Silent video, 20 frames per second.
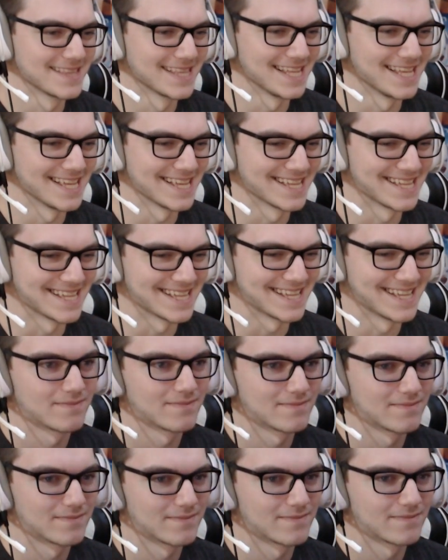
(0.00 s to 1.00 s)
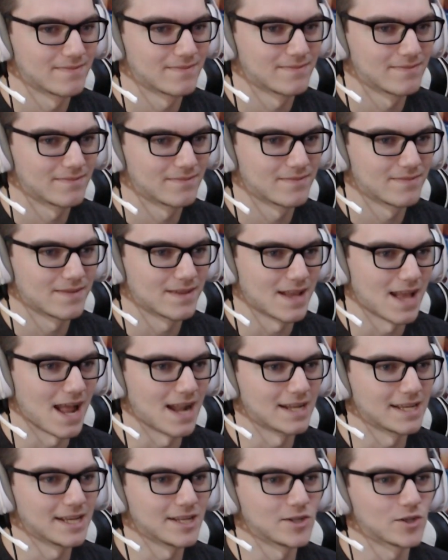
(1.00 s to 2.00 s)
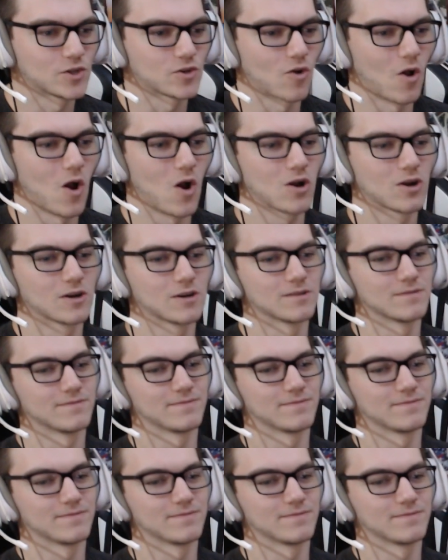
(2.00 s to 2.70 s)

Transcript: Gotta get stronger.